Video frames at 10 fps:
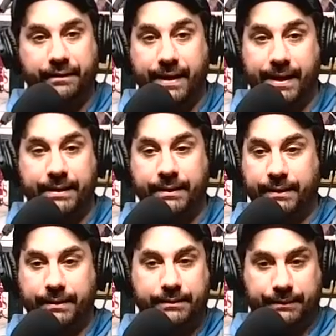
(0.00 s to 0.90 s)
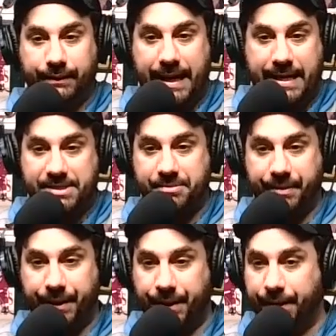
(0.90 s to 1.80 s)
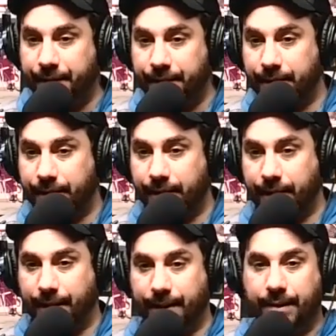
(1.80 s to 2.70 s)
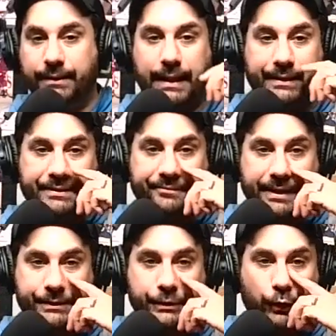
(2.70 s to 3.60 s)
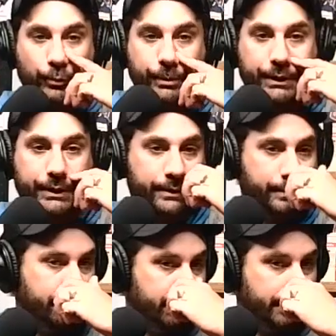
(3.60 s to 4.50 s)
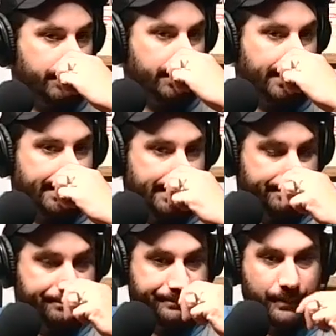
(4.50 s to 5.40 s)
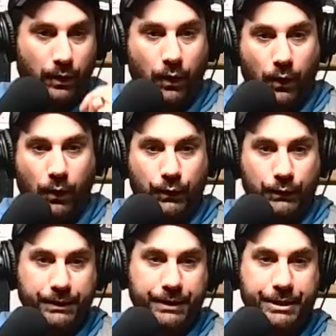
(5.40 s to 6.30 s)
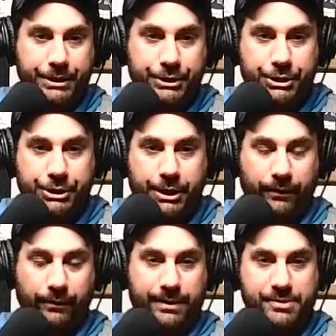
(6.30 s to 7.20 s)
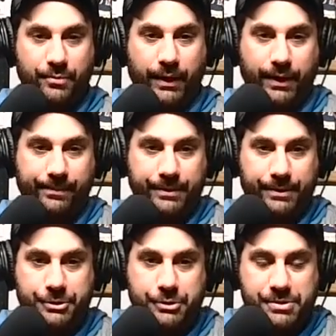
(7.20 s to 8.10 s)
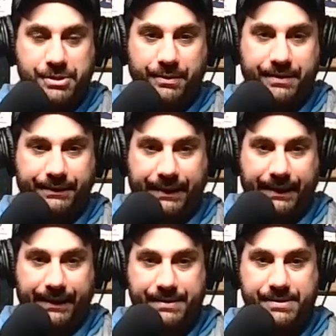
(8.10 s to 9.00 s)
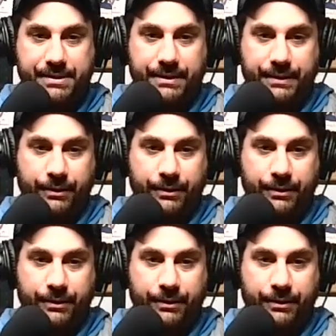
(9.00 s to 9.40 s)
that last minute end of October, holy shit, let's wake up, and did you see what the Lions did?